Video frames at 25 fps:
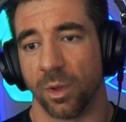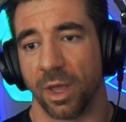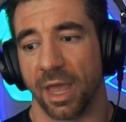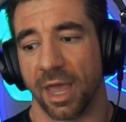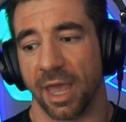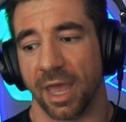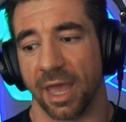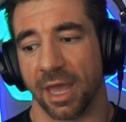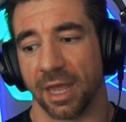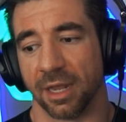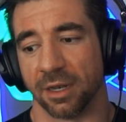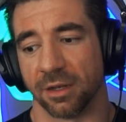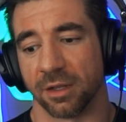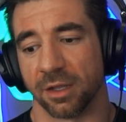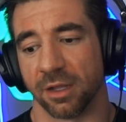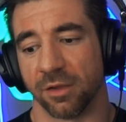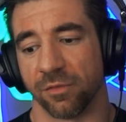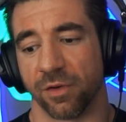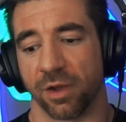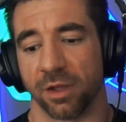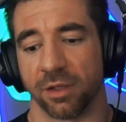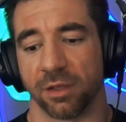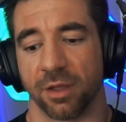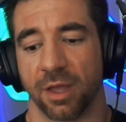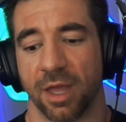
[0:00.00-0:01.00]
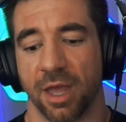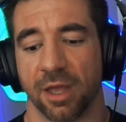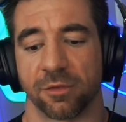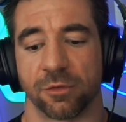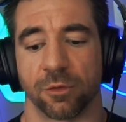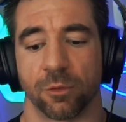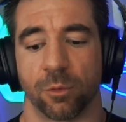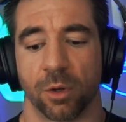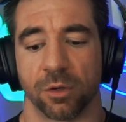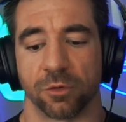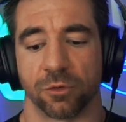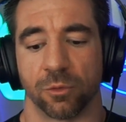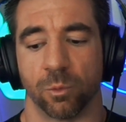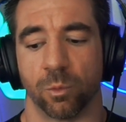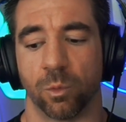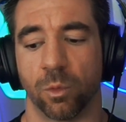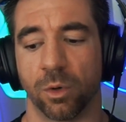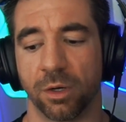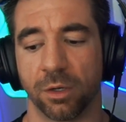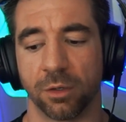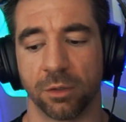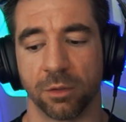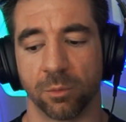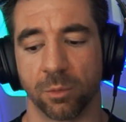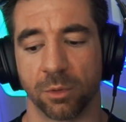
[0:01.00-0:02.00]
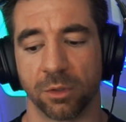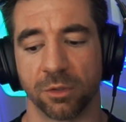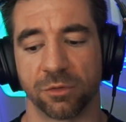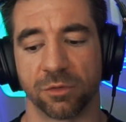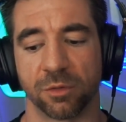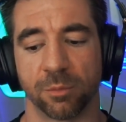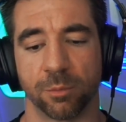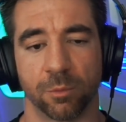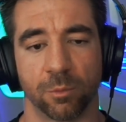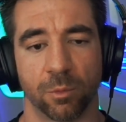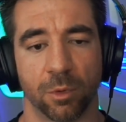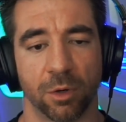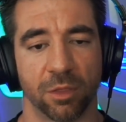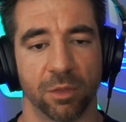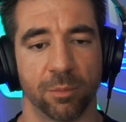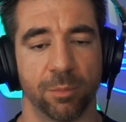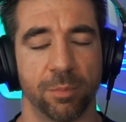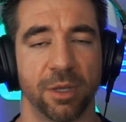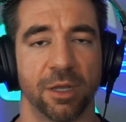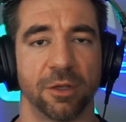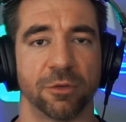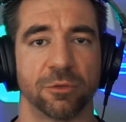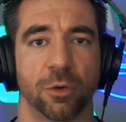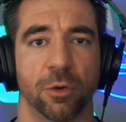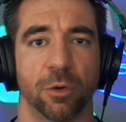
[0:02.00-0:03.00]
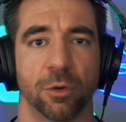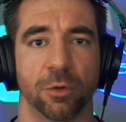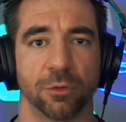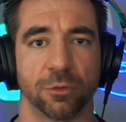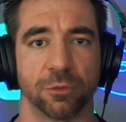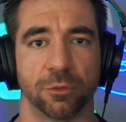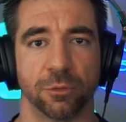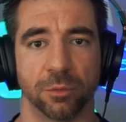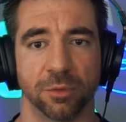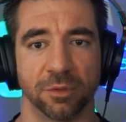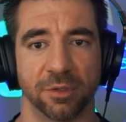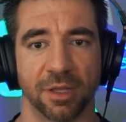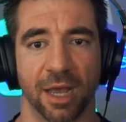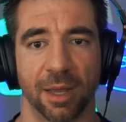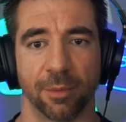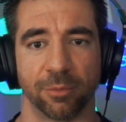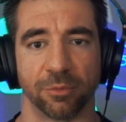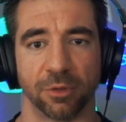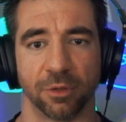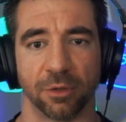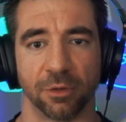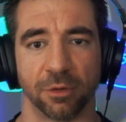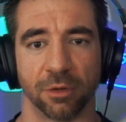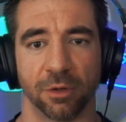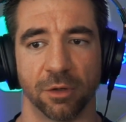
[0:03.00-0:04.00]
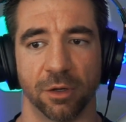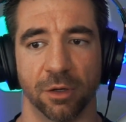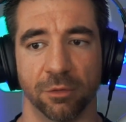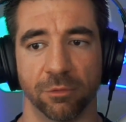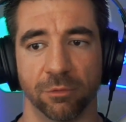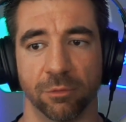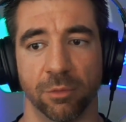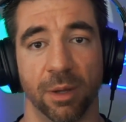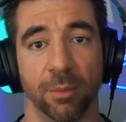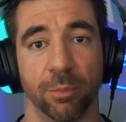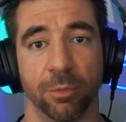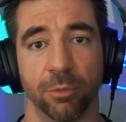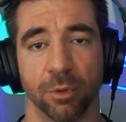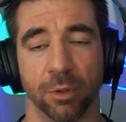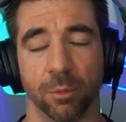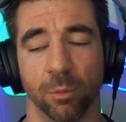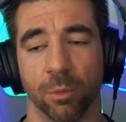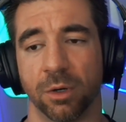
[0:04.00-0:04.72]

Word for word: And if I ask the question, what is, what is some one of the biggest hurdles to adoption of Web three?